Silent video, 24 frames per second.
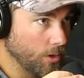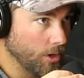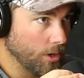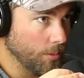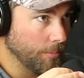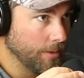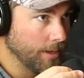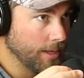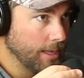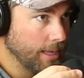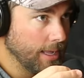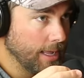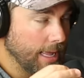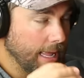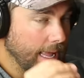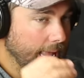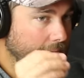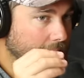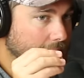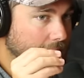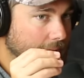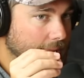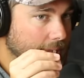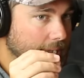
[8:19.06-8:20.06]
worm.
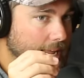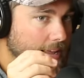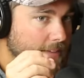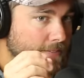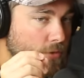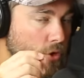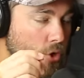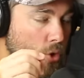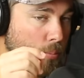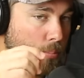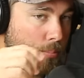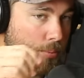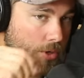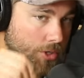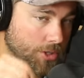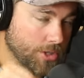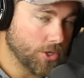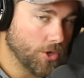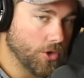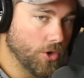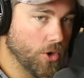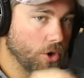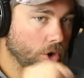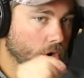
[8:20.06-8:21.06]
And if you
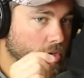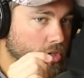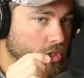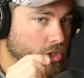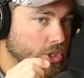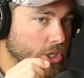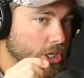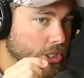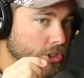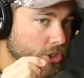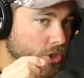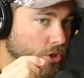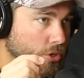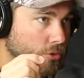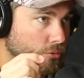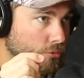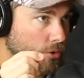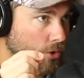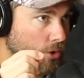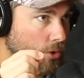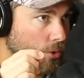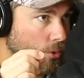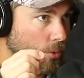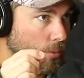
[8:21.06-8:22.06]
put the hook just
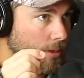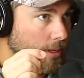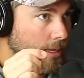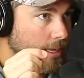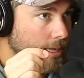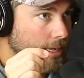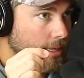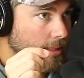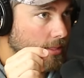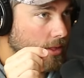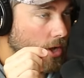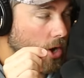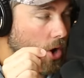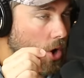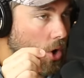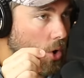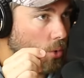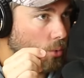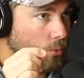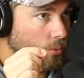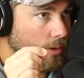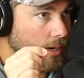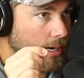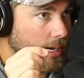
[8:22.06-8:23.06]
through the
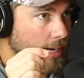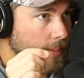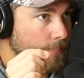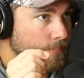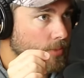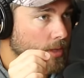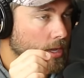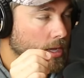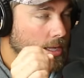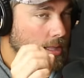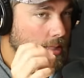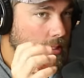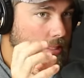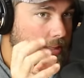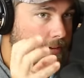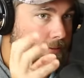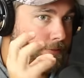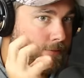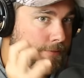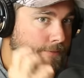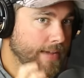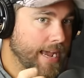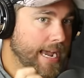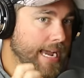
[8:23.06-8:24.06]
O-ring, the
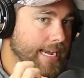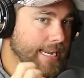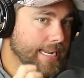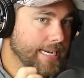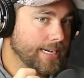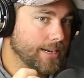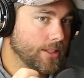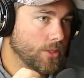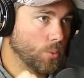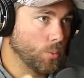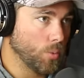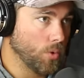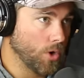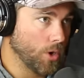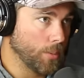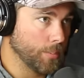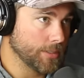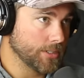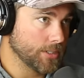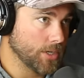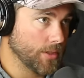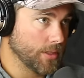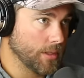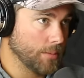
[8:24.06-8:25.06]
fat end of the
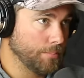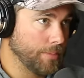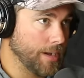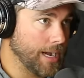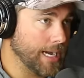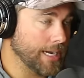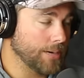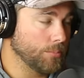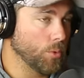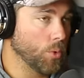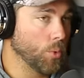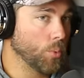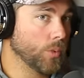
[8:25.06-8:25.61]
worm is on the bottom.